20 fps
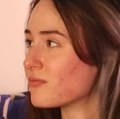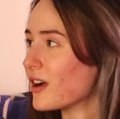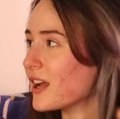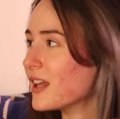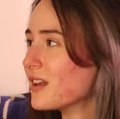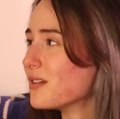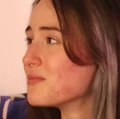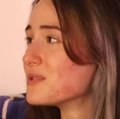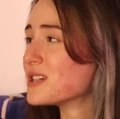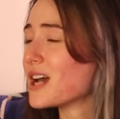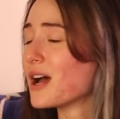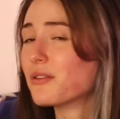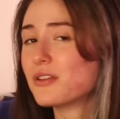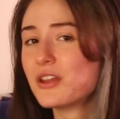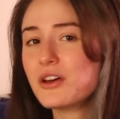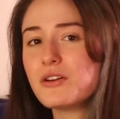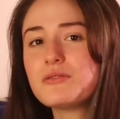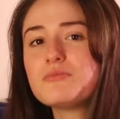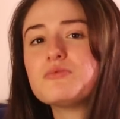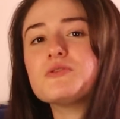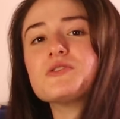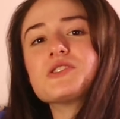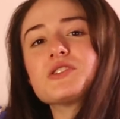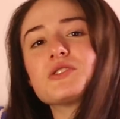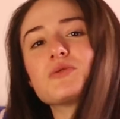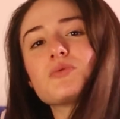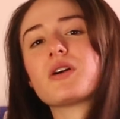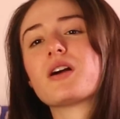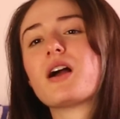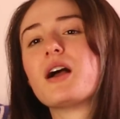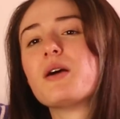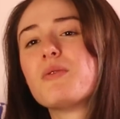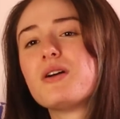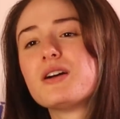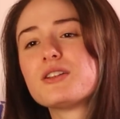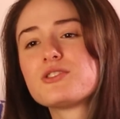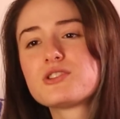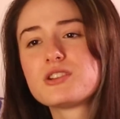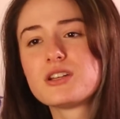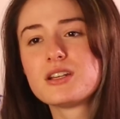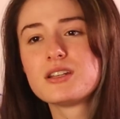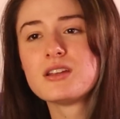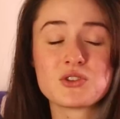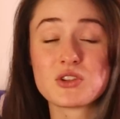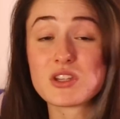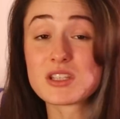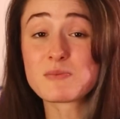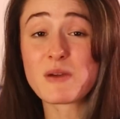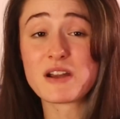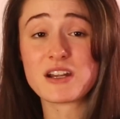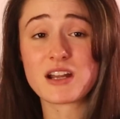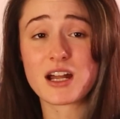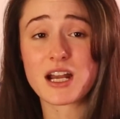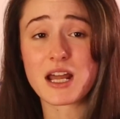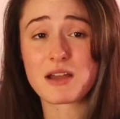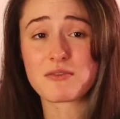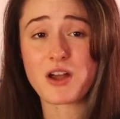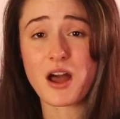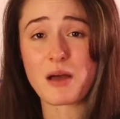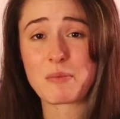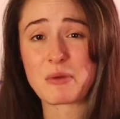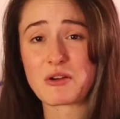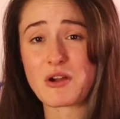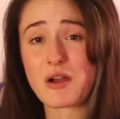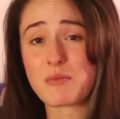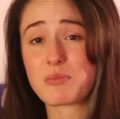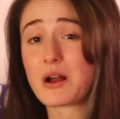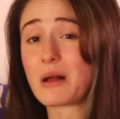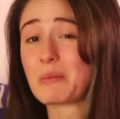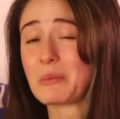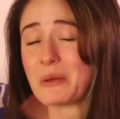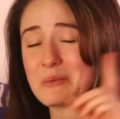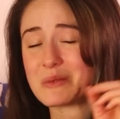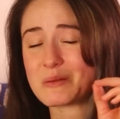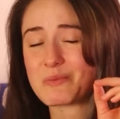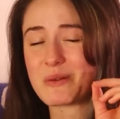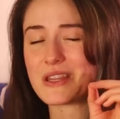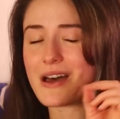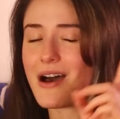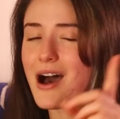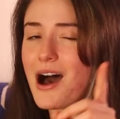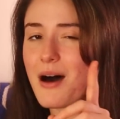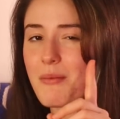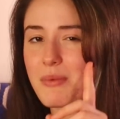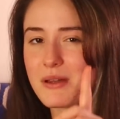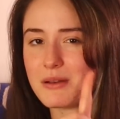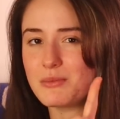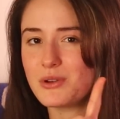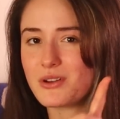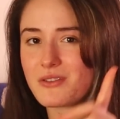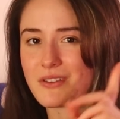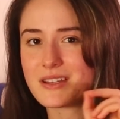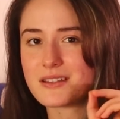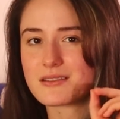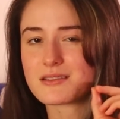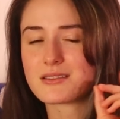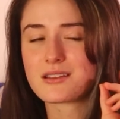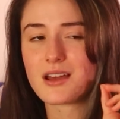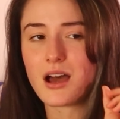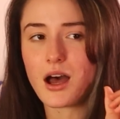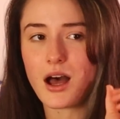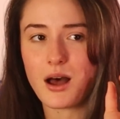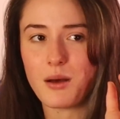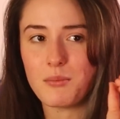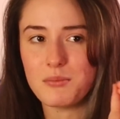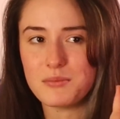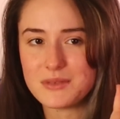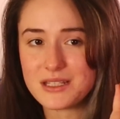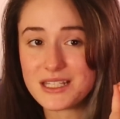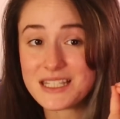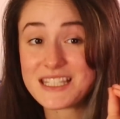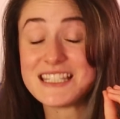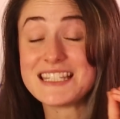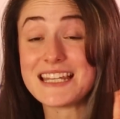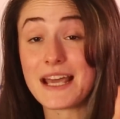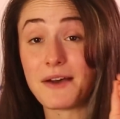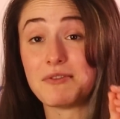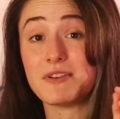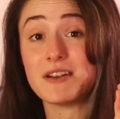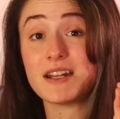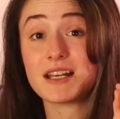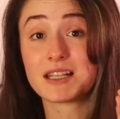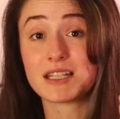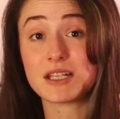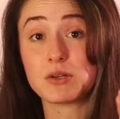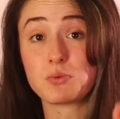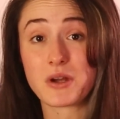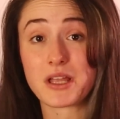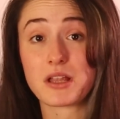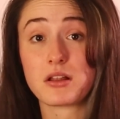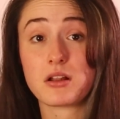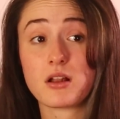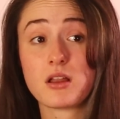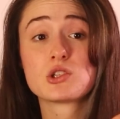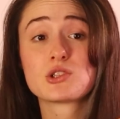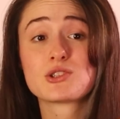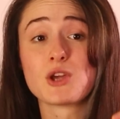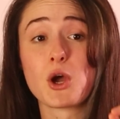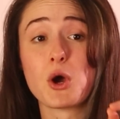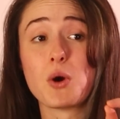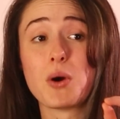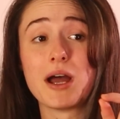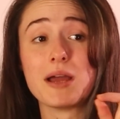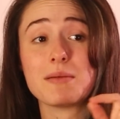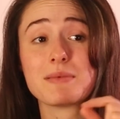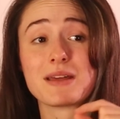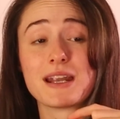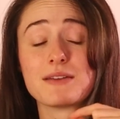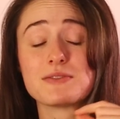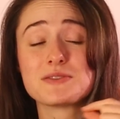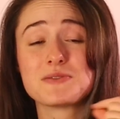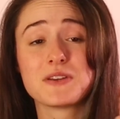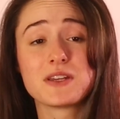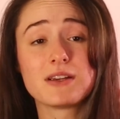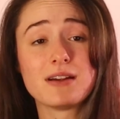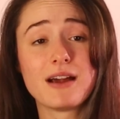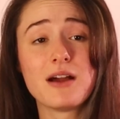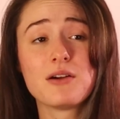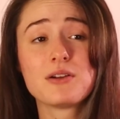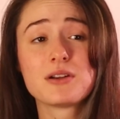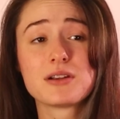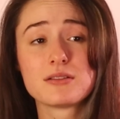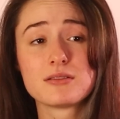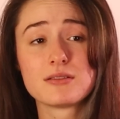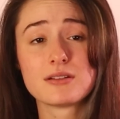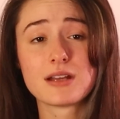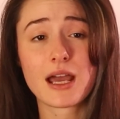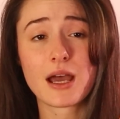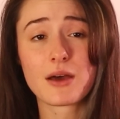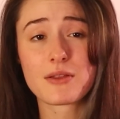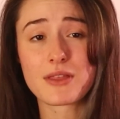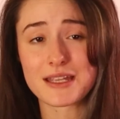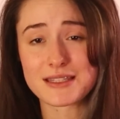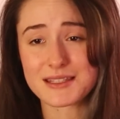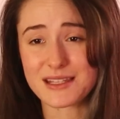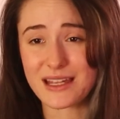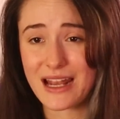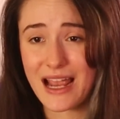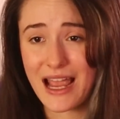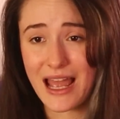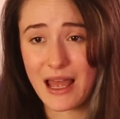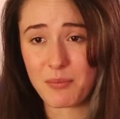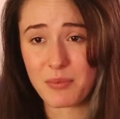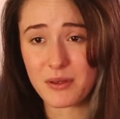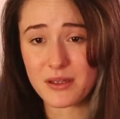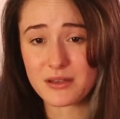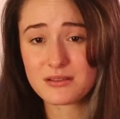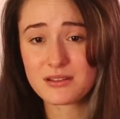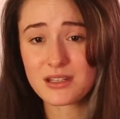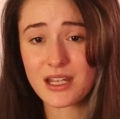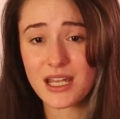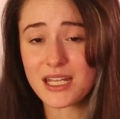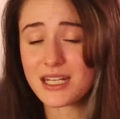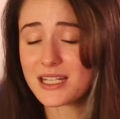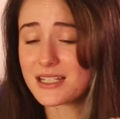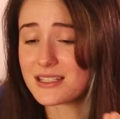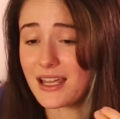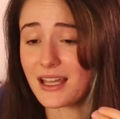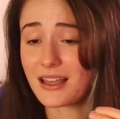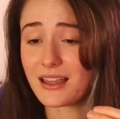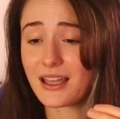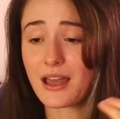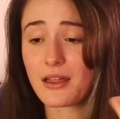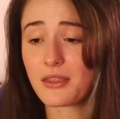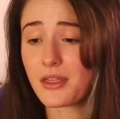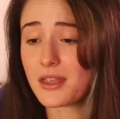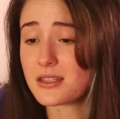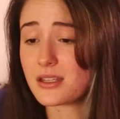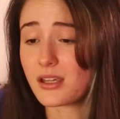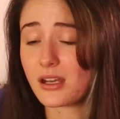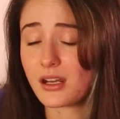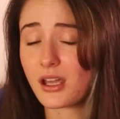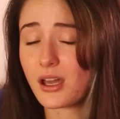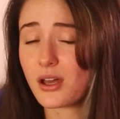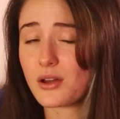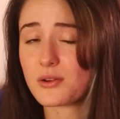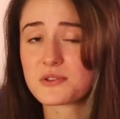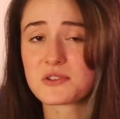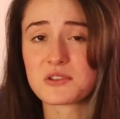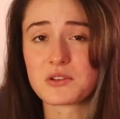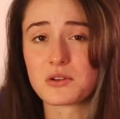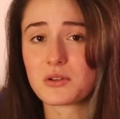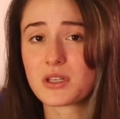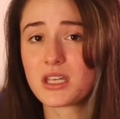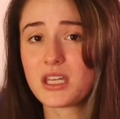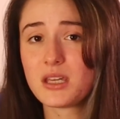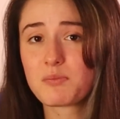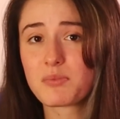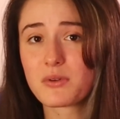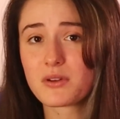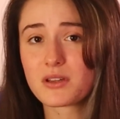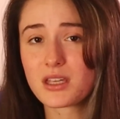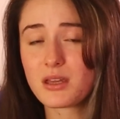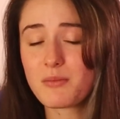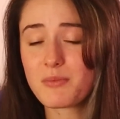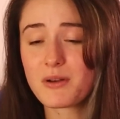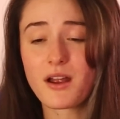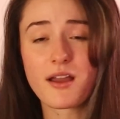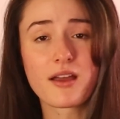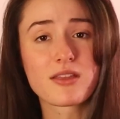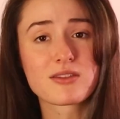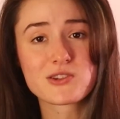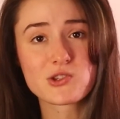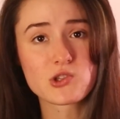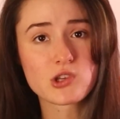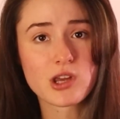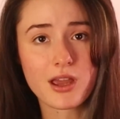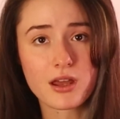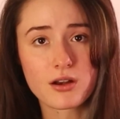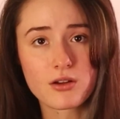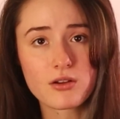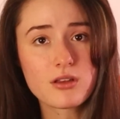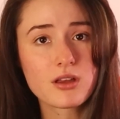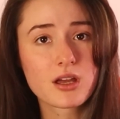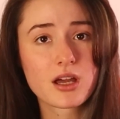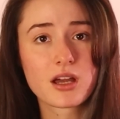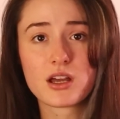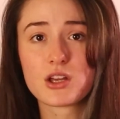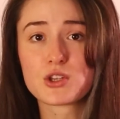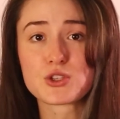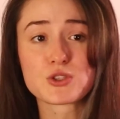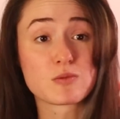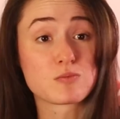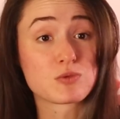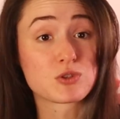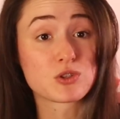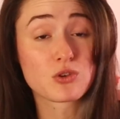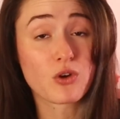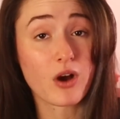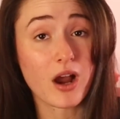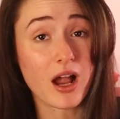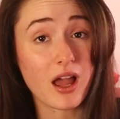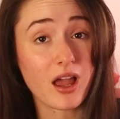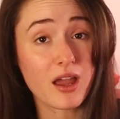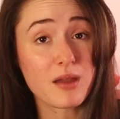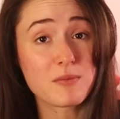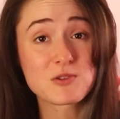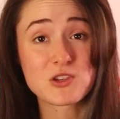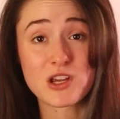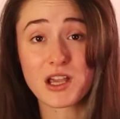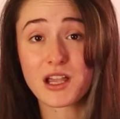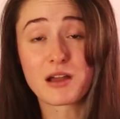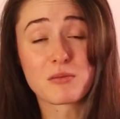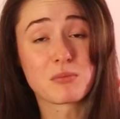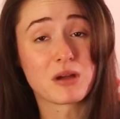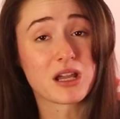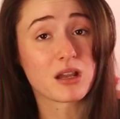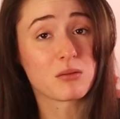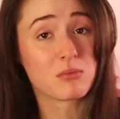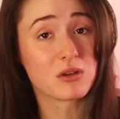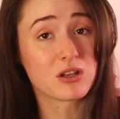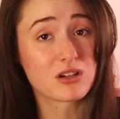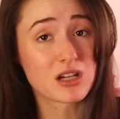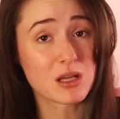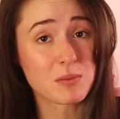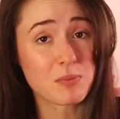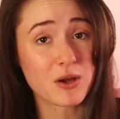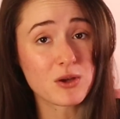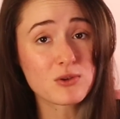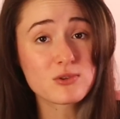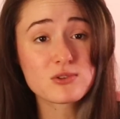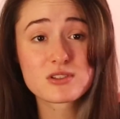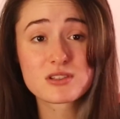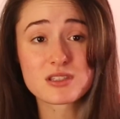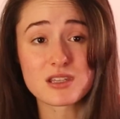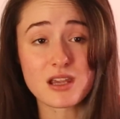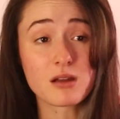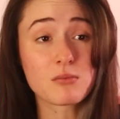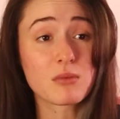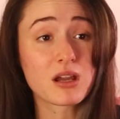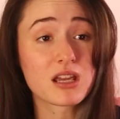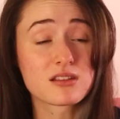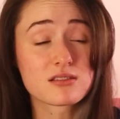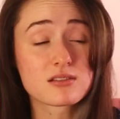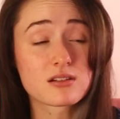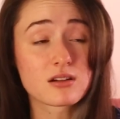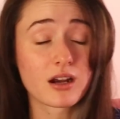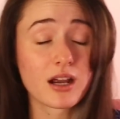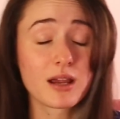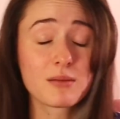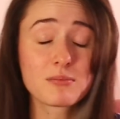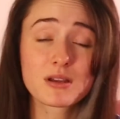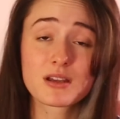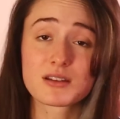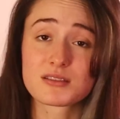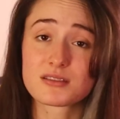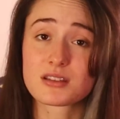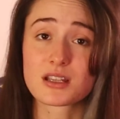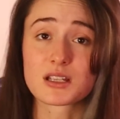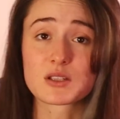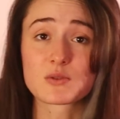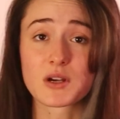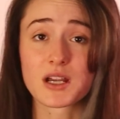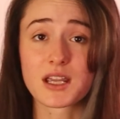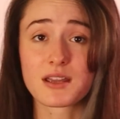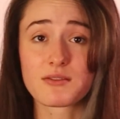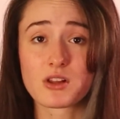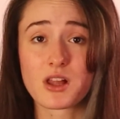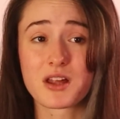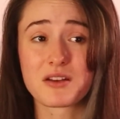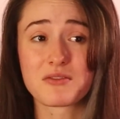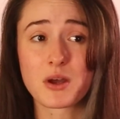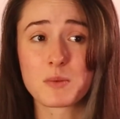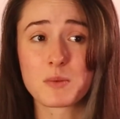random download, which is where I watched it. So this might not have copyright problems, but the Hobbit movies definitely will. So I'm gonna have to figure out how that's gonna happen and exactly how that's gonna go. So keep an eye on this channel, subscribe, check out my community posts and my Instagram because that's where I give a lot of